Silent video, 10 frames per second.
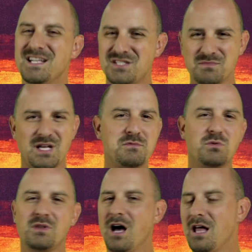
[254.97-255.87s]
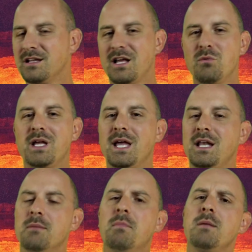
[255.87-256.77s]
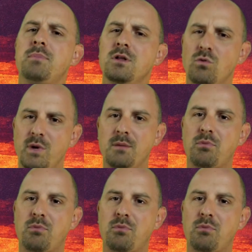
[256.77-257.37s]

Sometimes with the holiday weekend, it might be the week